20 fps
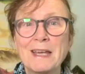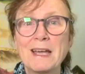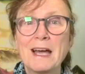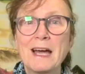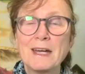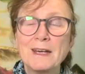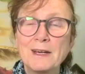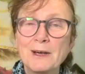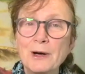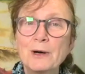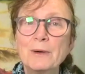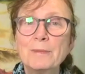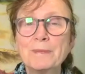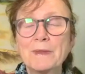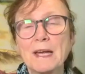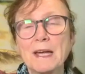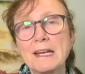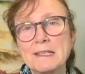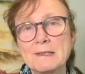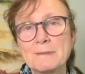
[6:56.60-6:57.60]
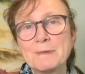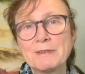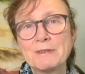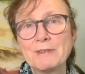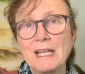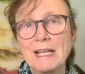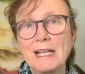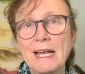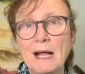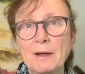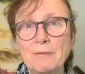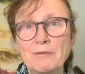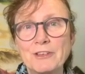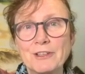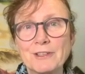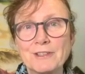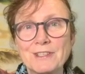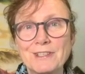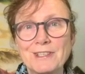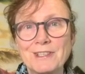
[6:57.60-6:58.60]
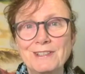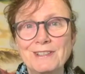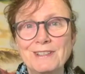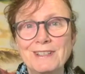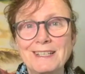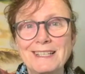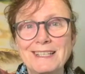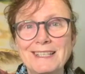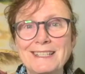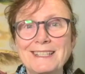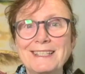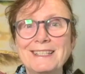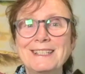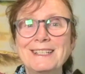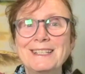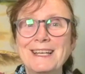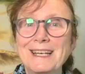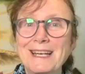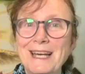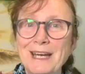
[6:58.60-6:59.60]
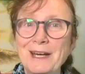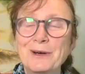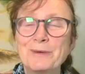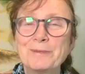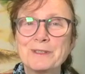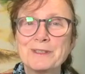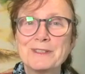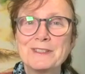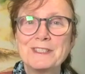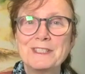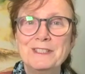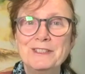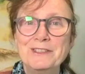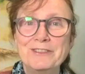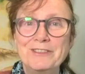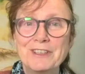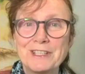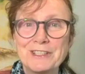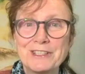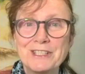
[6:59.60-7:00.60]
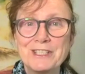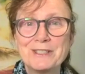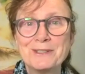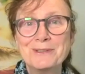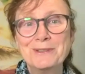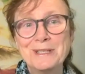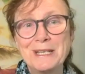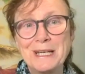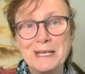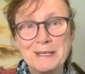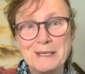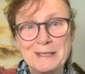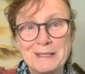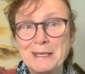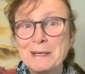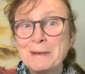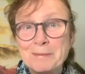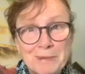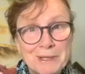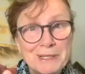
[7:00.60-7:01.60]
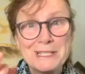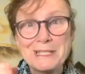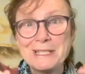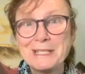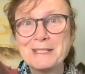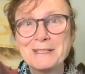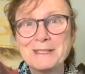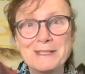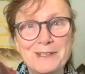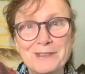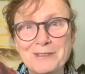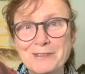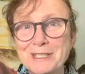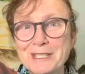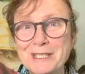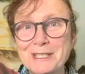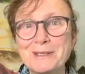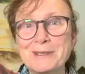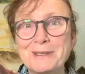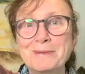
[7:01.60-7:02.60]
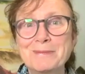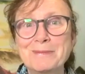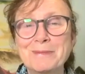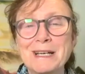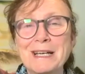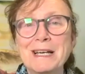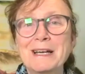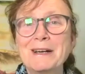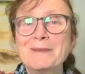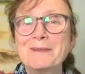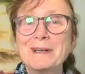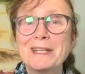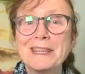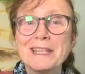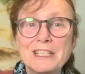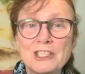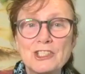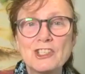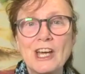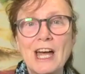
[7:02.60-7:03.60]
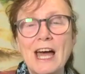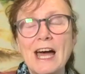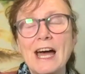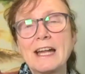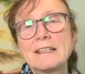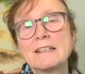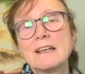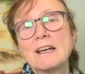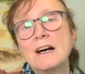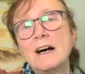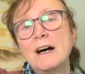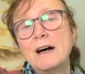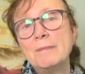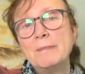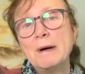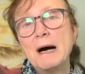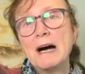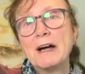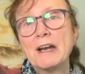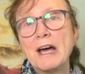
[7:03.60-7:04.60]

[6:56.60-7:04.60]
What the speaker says: I hope that has been really helpful to you. And I hope to see you very soon in person over Zoom with a chat about